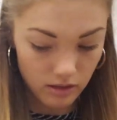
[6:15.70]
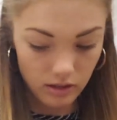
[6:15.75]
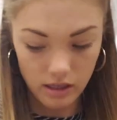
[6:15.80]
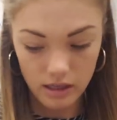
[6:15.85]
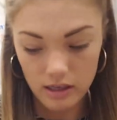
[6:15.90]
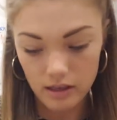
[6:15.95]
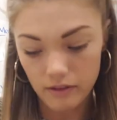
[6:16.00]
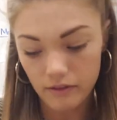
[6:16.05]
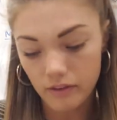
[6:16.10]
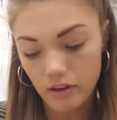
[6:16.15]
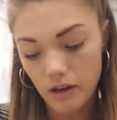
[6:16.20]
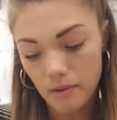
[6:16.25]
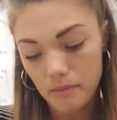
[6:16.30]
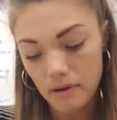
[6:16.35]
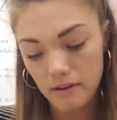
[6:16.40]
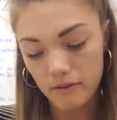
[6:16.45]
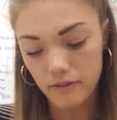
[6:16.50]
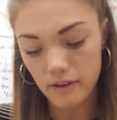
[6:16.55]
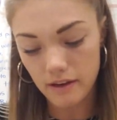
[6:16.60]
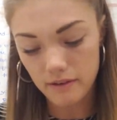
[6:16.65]
Right, I've got
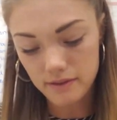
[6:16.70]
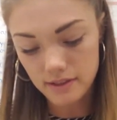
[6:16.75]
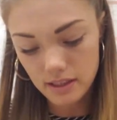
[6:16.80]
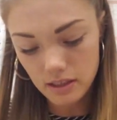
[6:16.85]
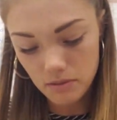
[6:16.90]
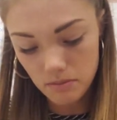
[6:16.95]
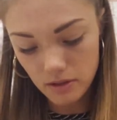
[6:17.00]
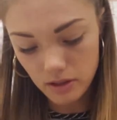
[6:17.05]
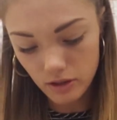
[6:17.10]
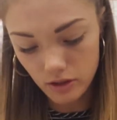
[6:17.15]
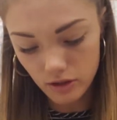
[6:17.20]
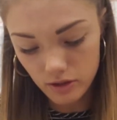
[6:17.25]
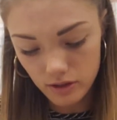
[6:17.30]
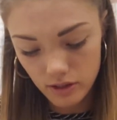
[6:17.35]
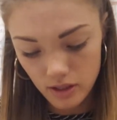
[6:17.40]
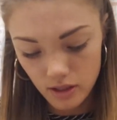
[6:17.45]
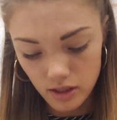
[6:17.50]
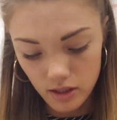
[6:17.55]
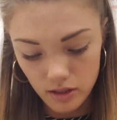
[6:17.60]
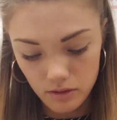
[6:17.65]
my 5 centimeters.
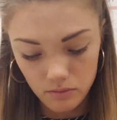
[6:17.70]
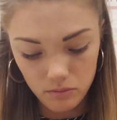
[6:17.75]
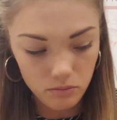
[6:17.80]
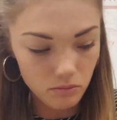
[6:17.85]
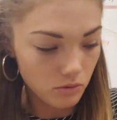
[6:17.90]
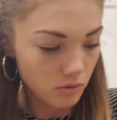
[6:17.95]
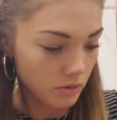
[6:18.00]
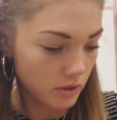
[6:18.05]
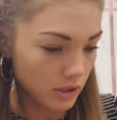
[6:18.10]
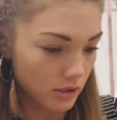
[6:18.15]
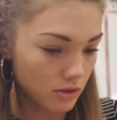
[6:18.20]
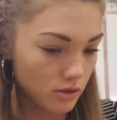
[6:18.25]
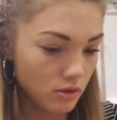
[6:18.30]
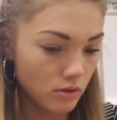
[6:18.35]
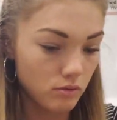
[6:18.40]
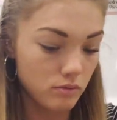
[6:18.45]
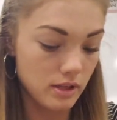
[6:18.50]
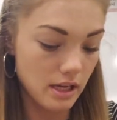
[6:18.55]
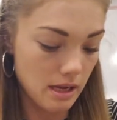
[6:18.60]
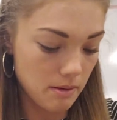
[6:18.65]
I'm going
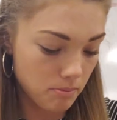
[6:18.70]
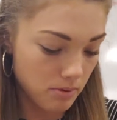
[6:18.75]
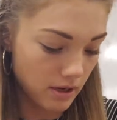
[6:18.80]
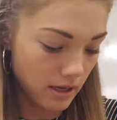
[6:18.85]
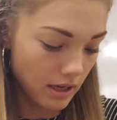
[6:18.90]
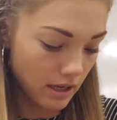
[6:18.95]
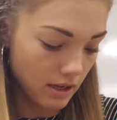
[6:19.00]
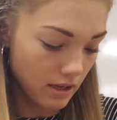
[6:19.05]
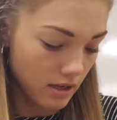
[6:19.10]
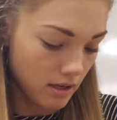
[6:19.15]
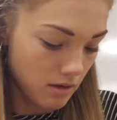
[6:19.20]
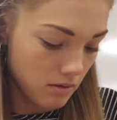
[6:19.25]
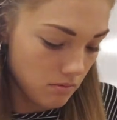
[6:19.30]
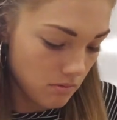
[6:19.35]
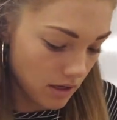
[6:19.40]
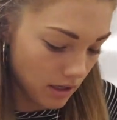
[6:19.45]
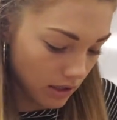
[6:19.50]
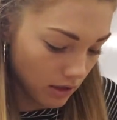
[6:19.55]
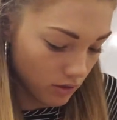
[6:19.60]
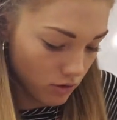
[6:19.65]
to tape it,
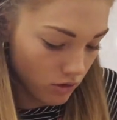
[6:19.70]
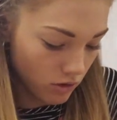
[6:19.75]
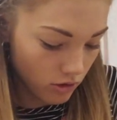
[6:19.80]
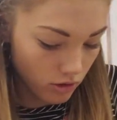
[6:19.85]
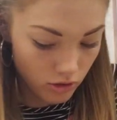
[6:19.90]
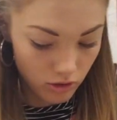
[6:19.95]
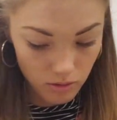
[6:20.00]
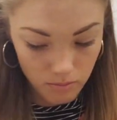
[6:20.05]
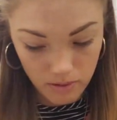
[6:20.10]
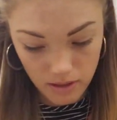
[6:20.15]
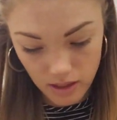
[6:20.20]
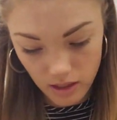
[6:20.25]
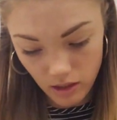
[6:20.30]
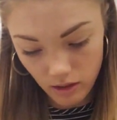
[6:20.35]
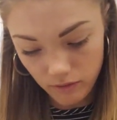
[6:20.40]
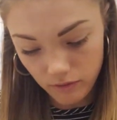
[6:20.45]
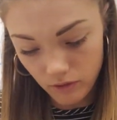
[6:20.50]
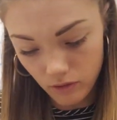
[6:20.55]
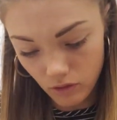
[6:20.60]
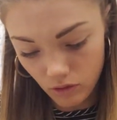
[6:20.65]
making sure to be
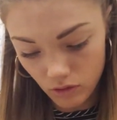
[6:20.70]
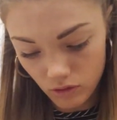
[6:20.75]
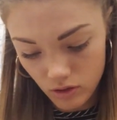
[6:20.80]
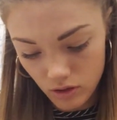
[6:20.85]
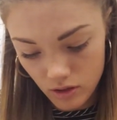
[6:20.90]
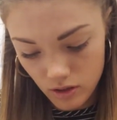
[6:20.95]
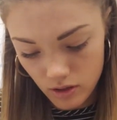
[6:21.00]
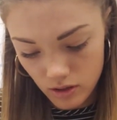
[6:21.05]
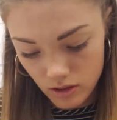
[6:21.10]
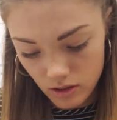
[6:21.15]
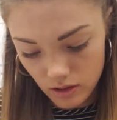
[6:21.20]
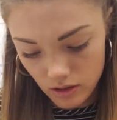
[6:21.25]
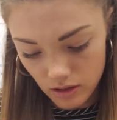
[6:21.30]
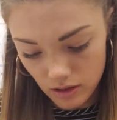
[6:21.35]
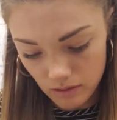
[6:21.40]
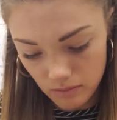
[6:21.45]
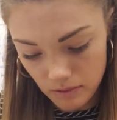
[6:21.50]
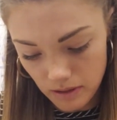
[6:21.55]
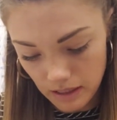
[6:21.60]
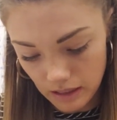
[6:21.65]
careful
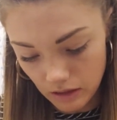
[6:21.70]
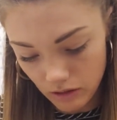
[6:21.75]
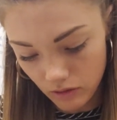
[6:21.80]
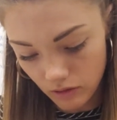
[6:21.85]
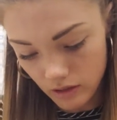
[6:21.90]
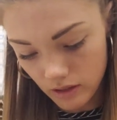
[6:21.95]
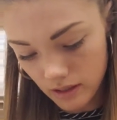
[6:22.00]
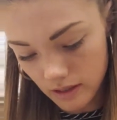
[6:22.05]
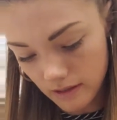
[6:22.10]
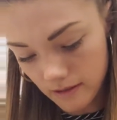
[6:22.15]
about